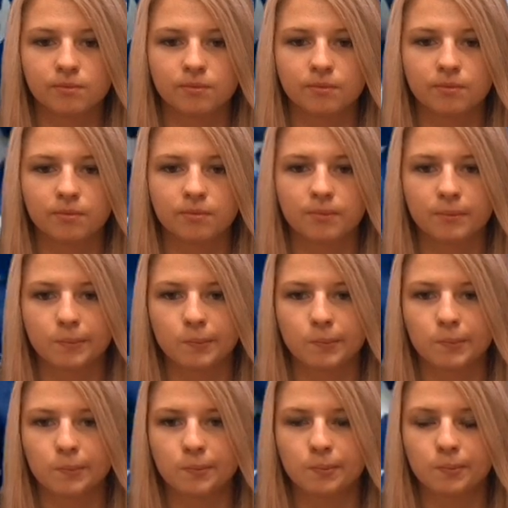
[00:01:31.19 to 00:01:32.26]

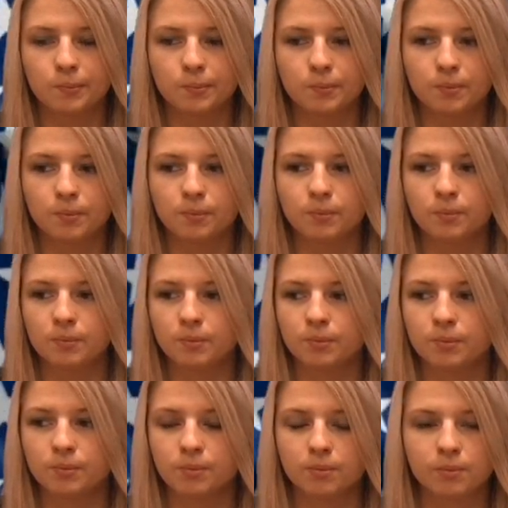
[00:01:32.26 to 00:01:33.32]

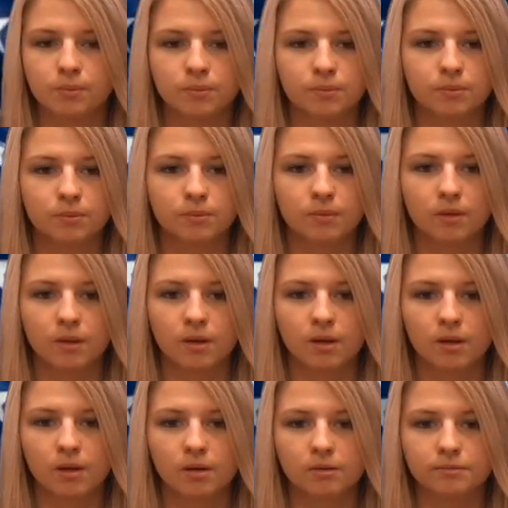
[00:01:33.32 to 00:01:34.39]

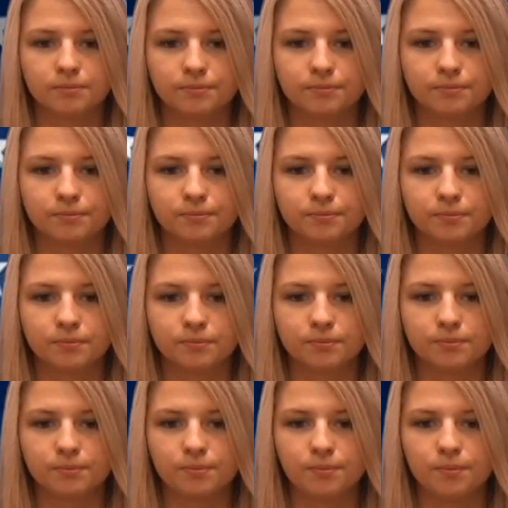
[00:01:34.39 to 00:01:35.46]

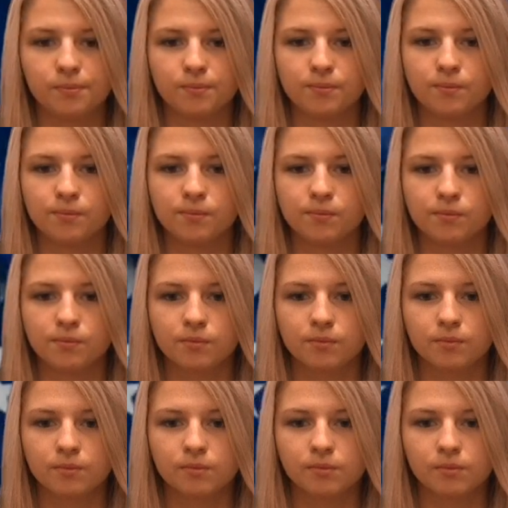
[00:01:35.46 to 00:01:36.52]

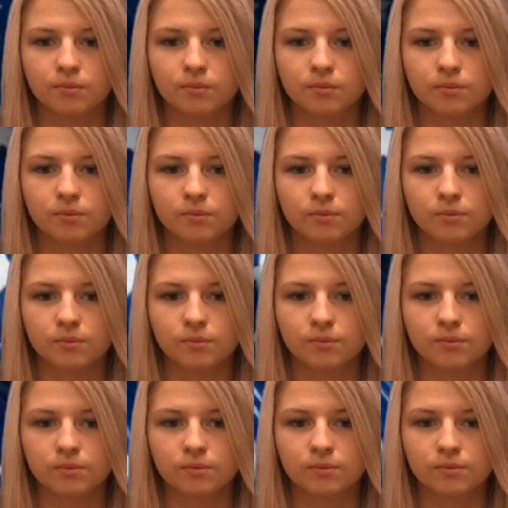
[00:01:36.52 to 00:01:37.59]

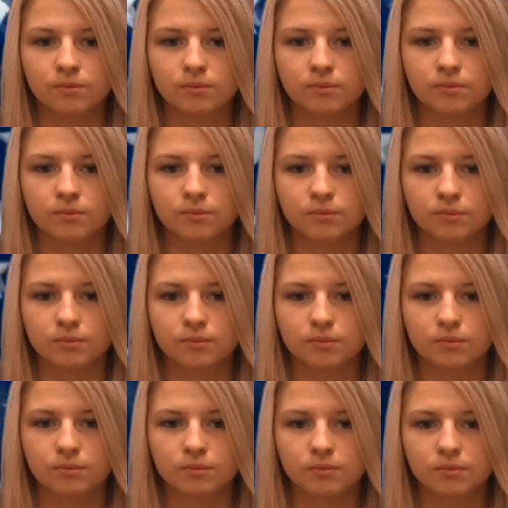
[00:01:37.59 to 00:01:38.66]

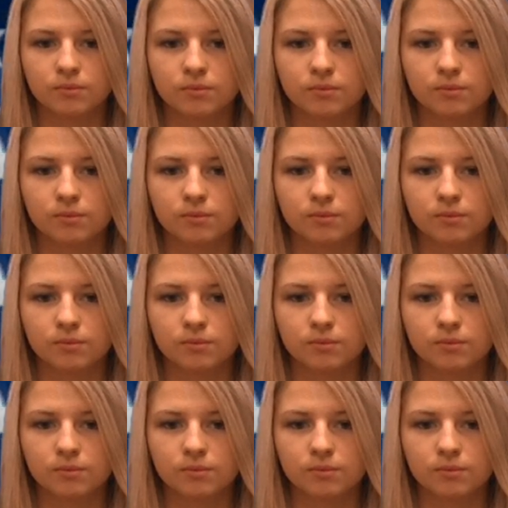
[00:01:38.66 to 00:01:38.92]
(silent)